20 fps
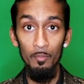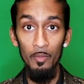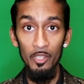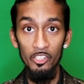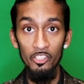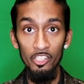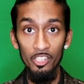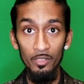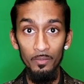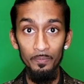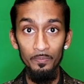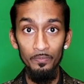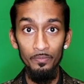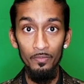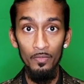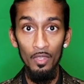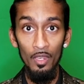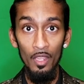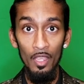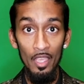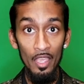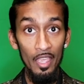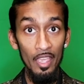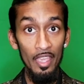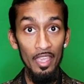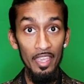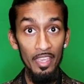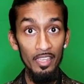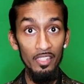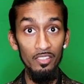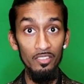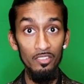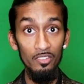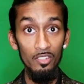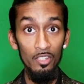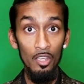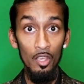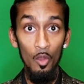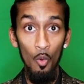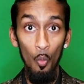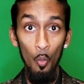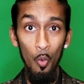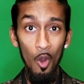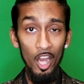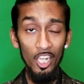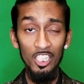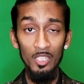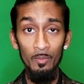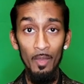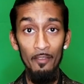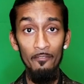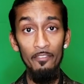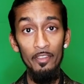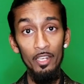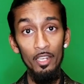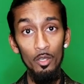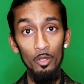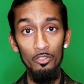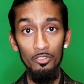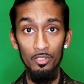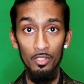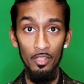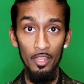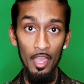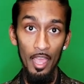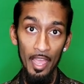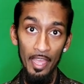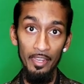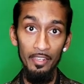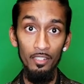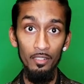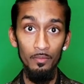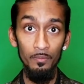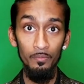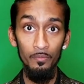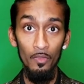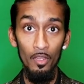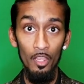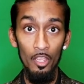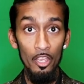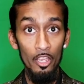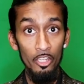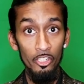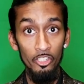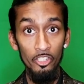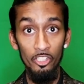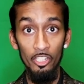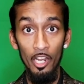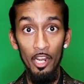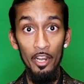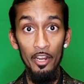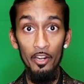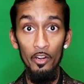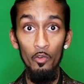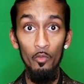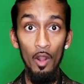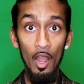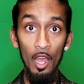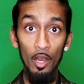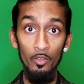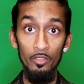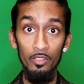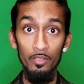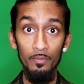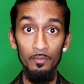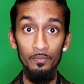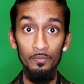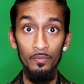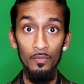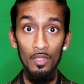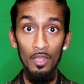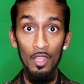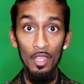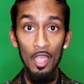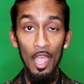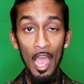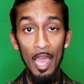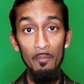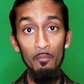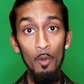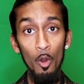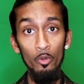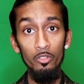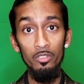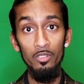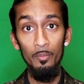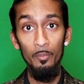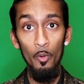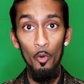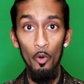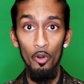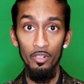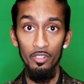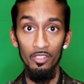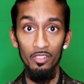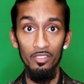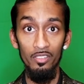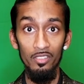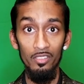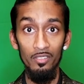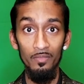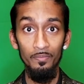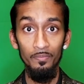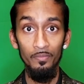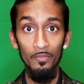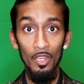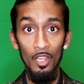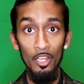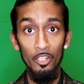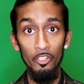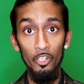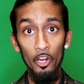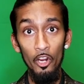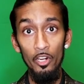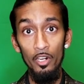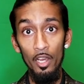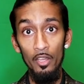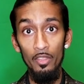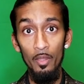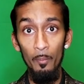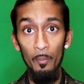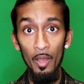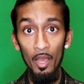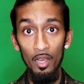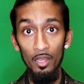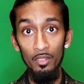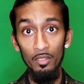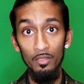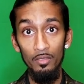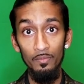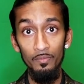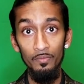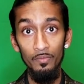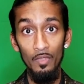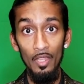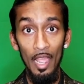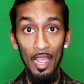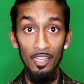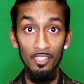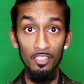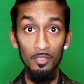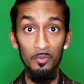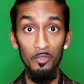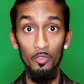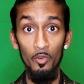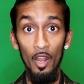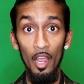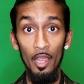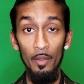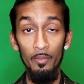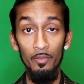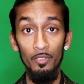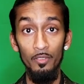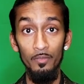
mission is watch my videos to the end, share it around, and most important, turn on the bell and subscribe.